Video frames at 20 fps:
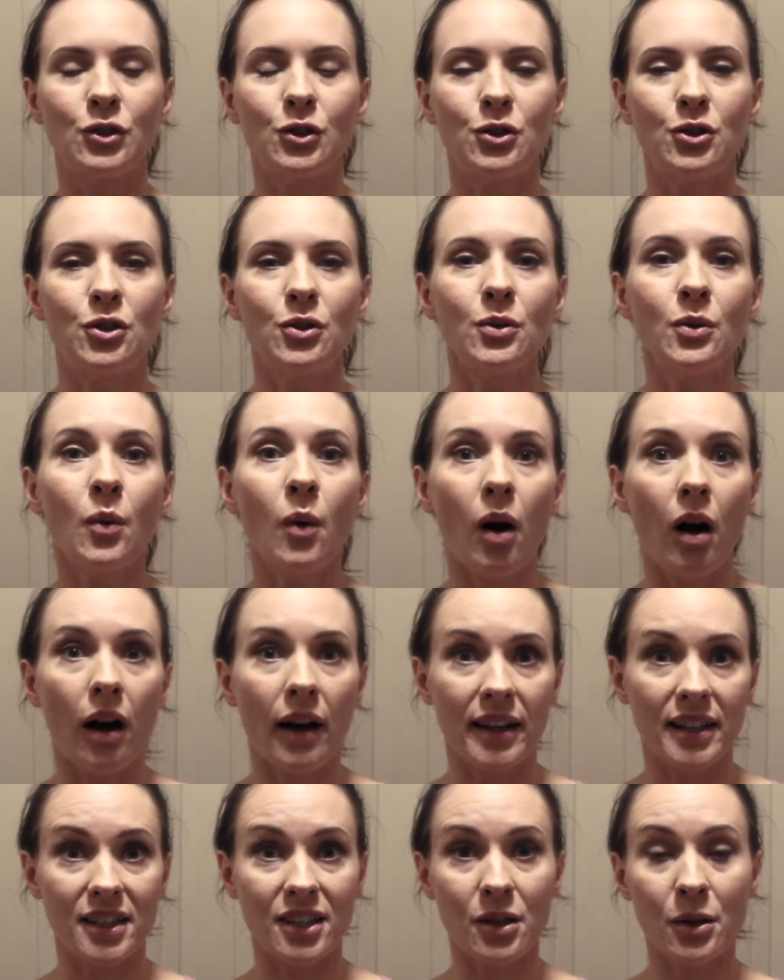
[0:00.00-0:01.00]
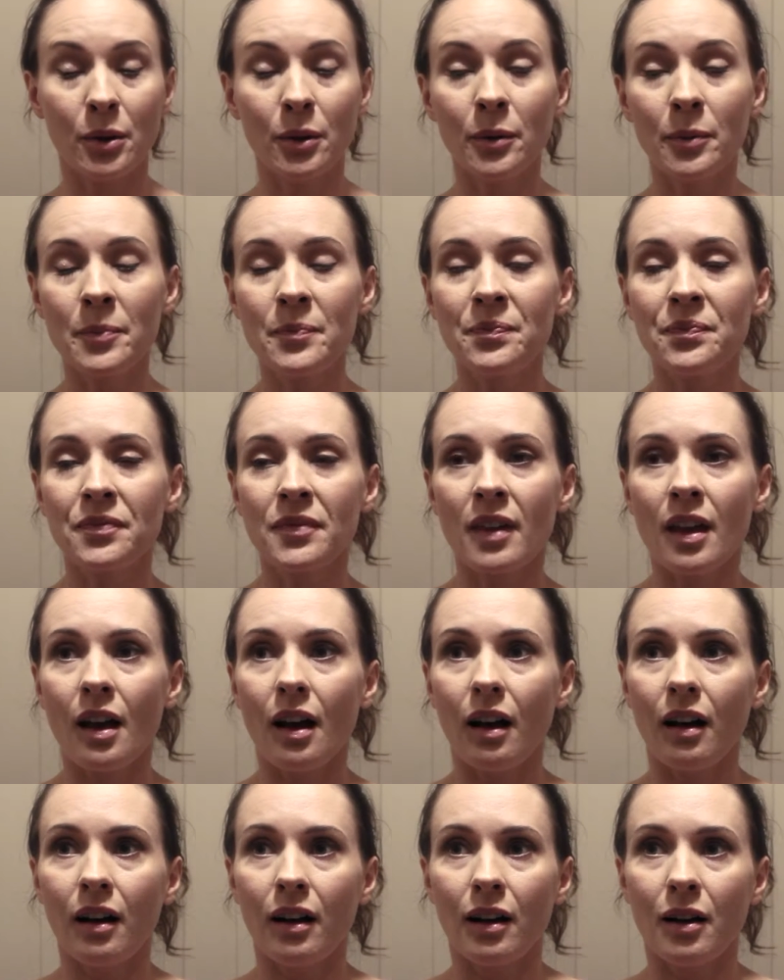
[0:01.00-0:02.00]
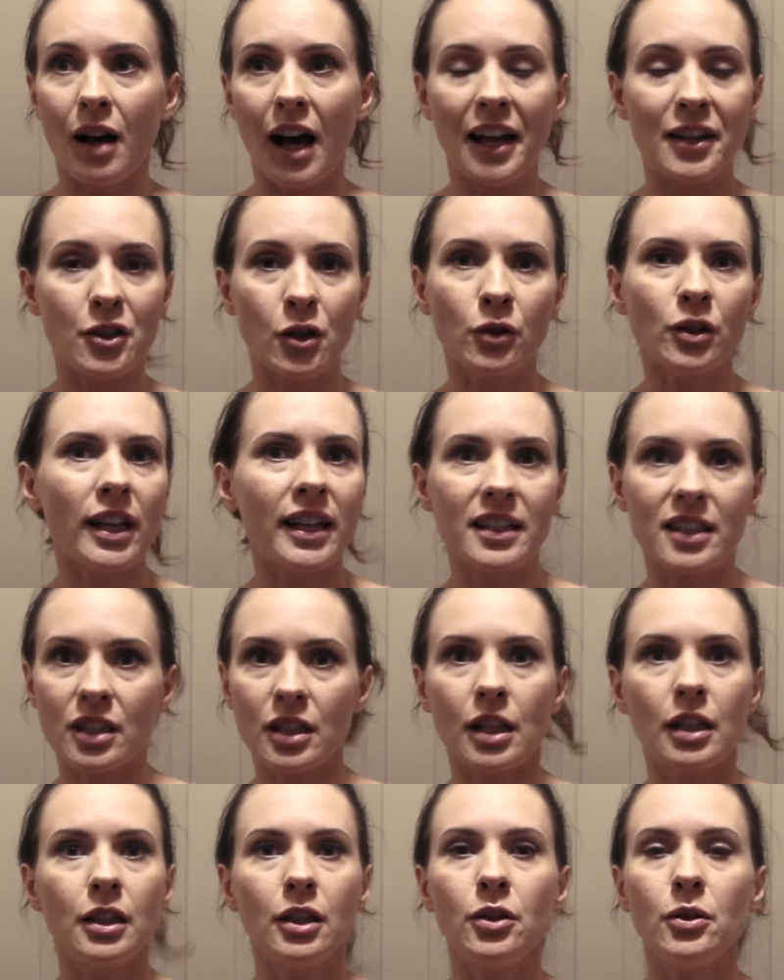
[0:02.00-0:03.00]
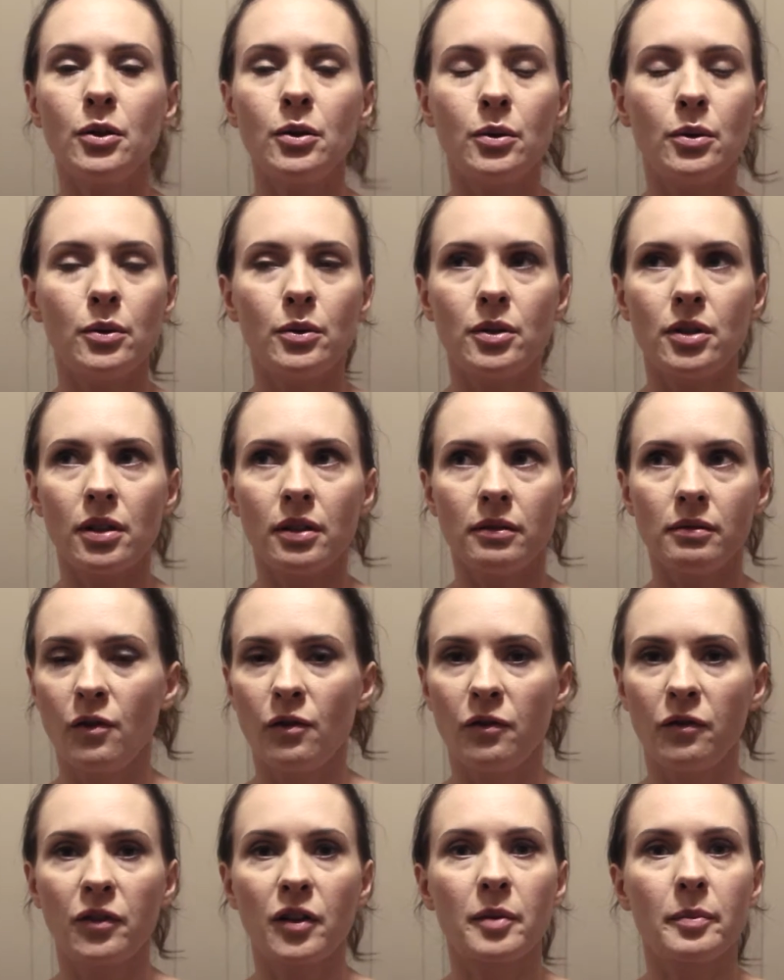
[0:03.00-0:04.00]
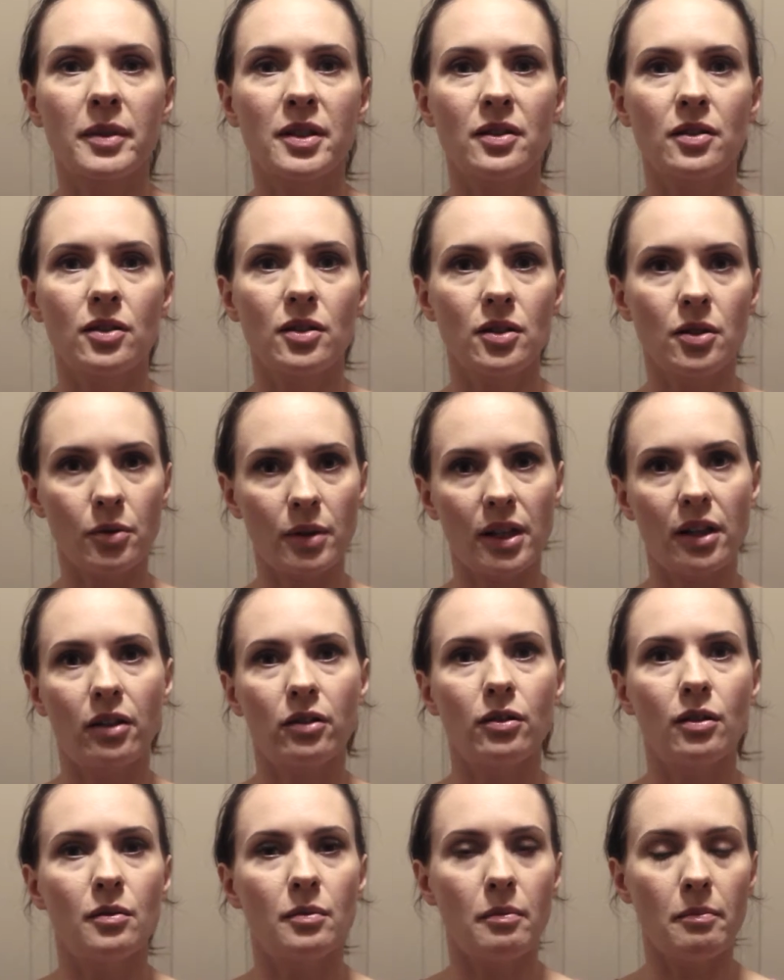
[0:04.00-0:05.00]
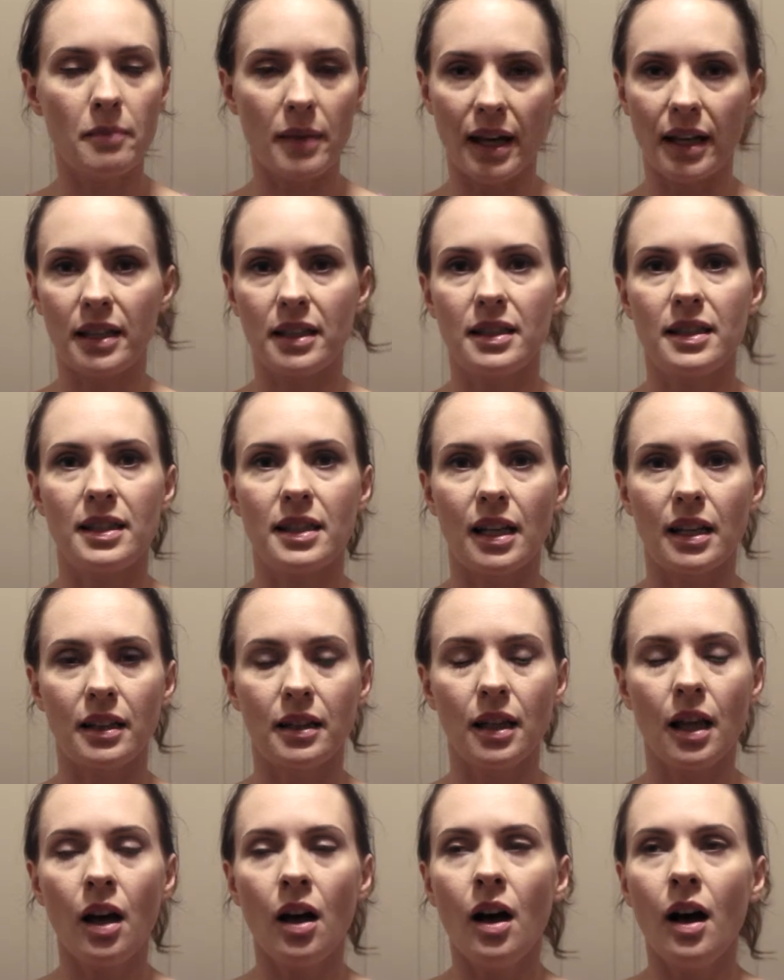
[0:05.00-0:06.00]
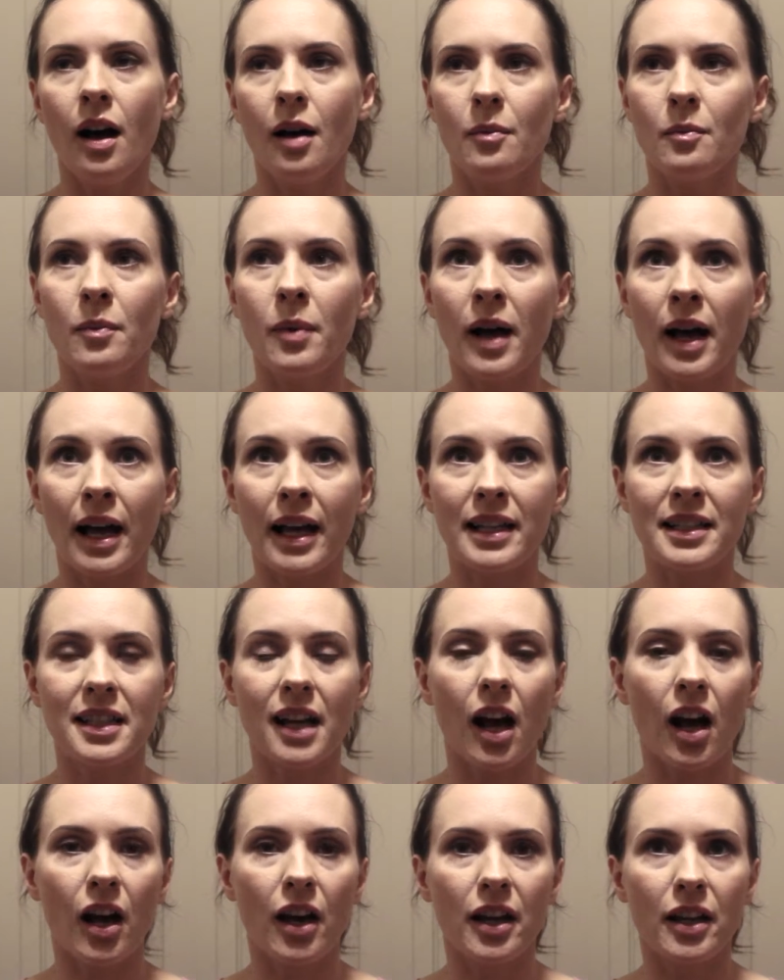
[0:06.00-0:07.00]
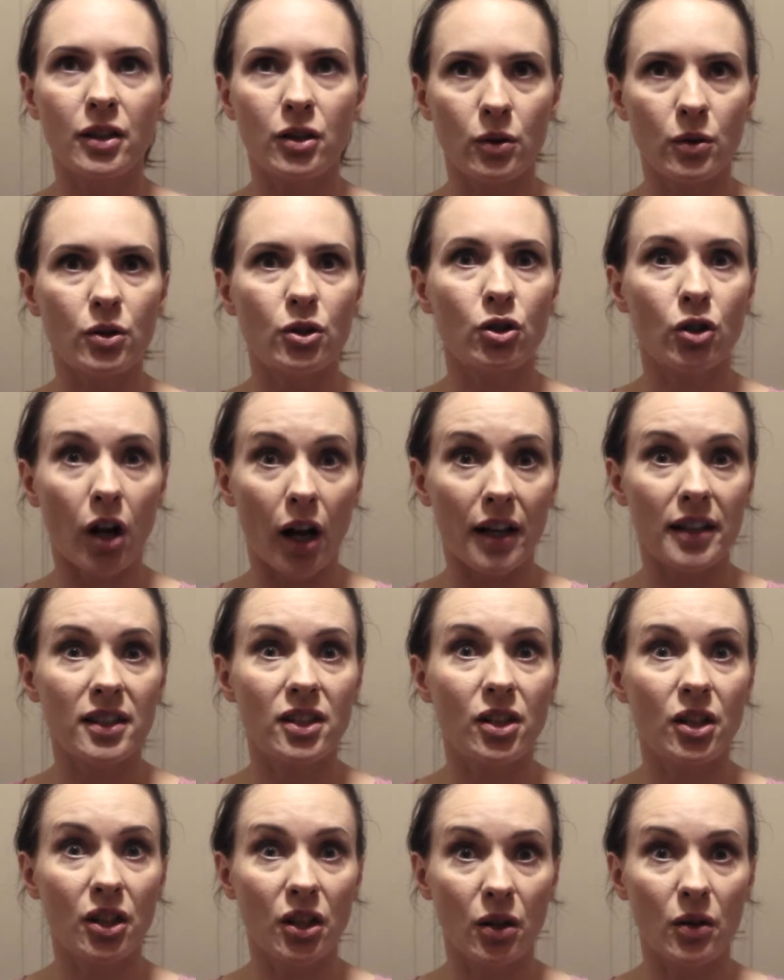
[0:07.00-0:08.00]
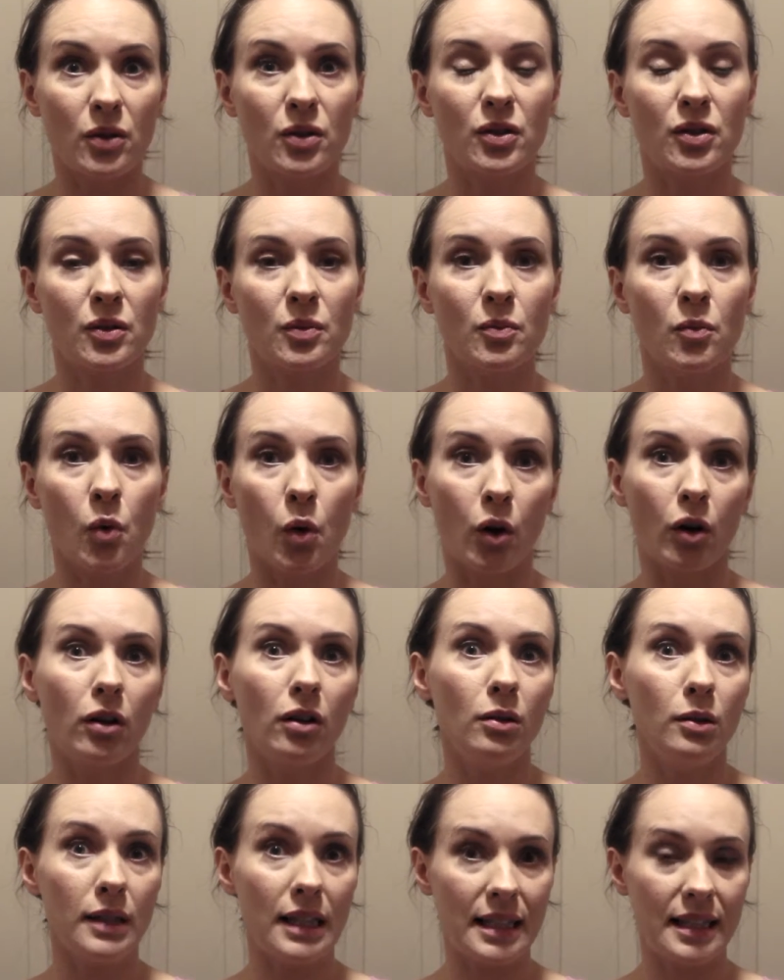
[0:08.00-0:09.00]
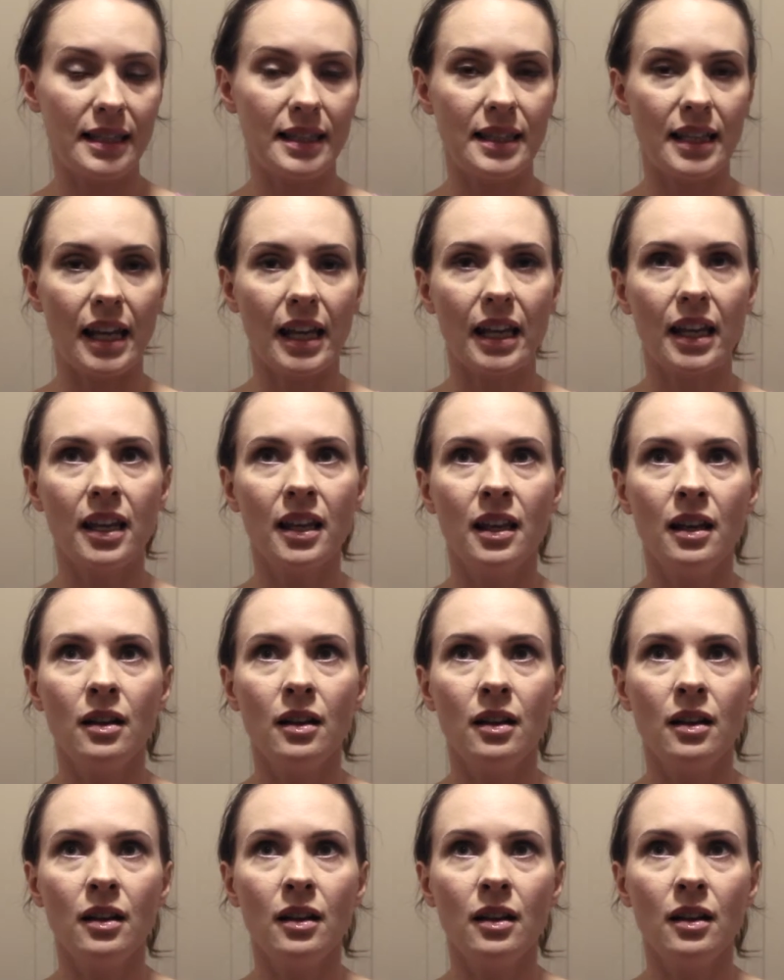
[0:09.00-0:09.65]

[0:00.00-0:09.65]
do, I do. I don't exclude pharmaceutical medicine, but I do try to use more holistic